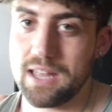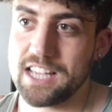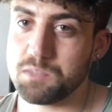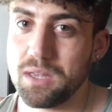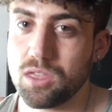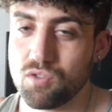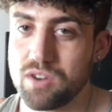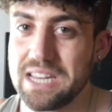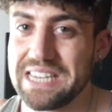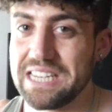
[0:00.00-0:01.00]

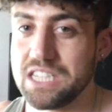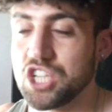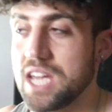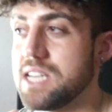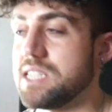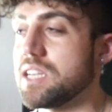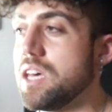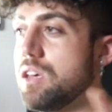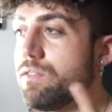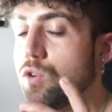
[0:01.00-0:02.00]
SB3 DDJs
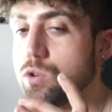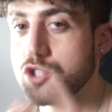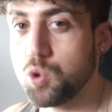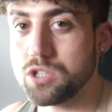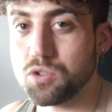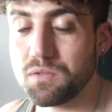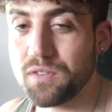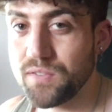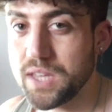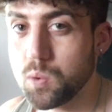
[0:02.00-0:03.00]
for
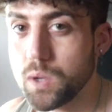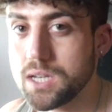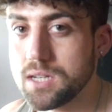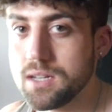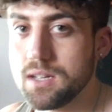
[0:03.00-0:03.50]
250 quid,